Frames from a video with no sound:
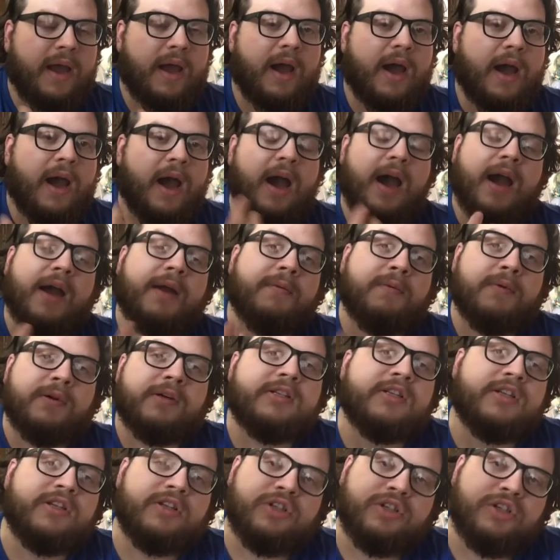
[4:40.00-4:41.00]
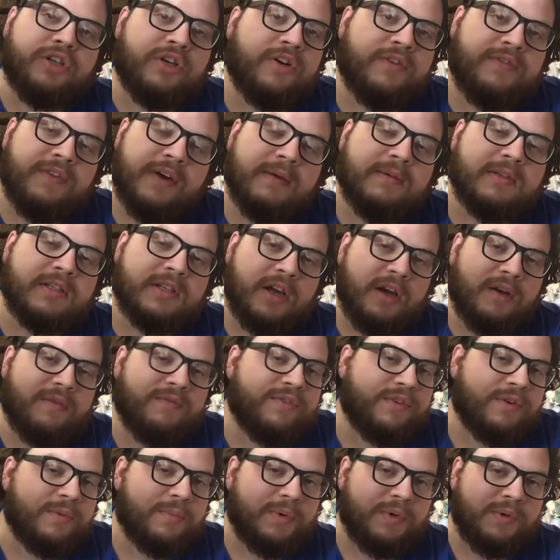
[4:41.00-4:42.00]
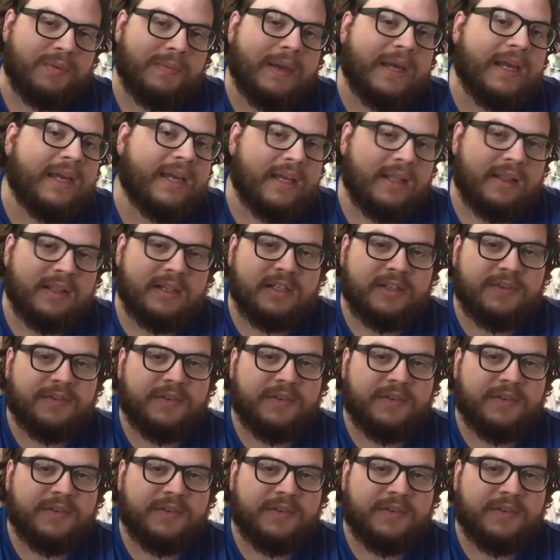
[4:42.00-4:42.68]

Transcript: I wasn't sure if I was comfortable making this